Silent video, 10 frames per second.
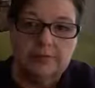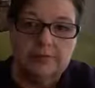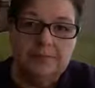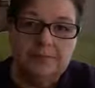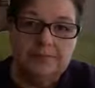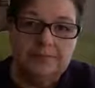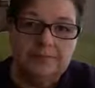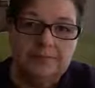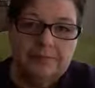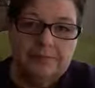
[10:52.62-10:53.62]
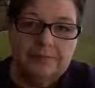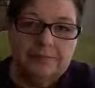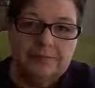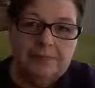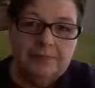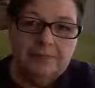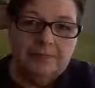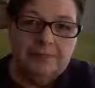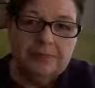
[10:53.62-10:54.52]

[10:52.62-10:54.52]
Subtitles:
[no speech]